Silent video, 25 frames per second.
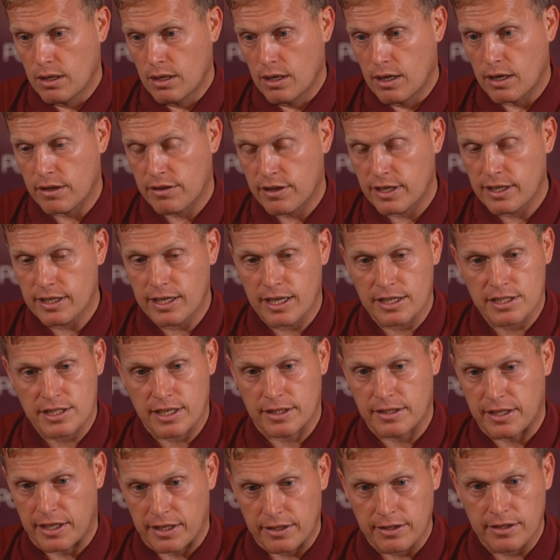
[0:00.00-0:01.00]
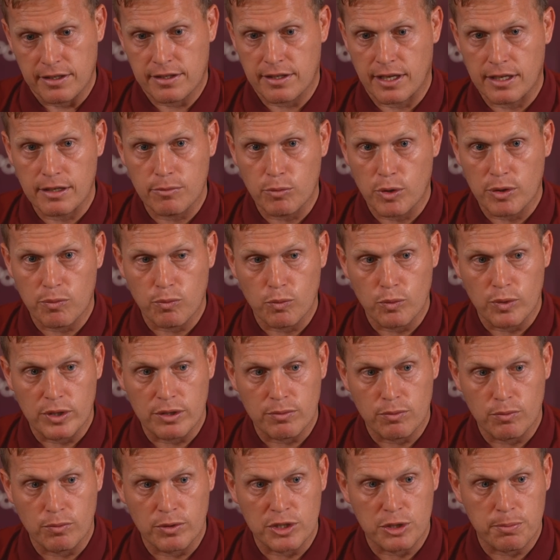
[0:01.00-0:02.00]
I think that's a daily thing.
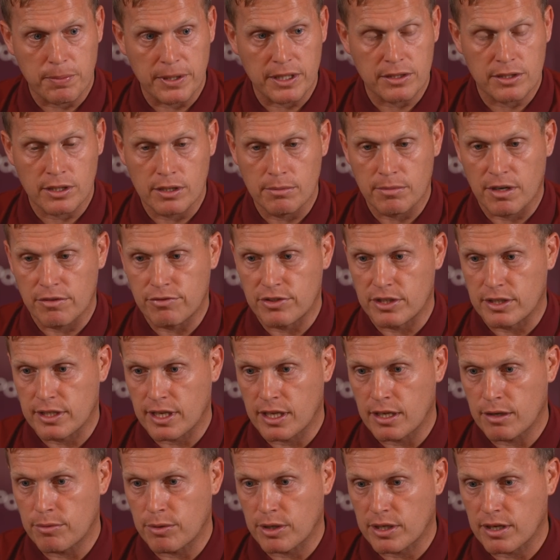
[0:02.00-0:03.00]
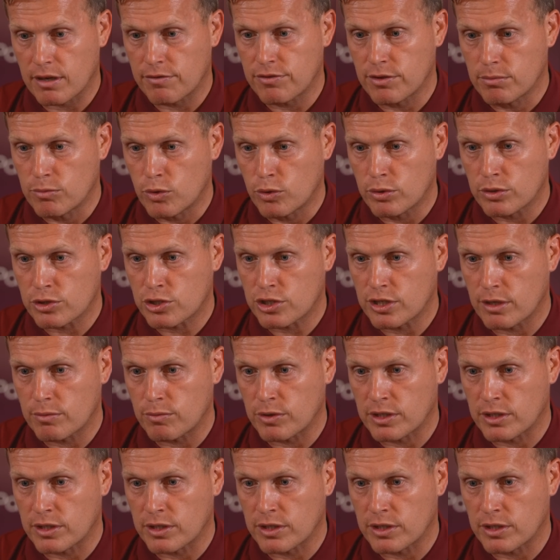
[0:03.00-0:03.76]
We speak to them every day. We give them ownership.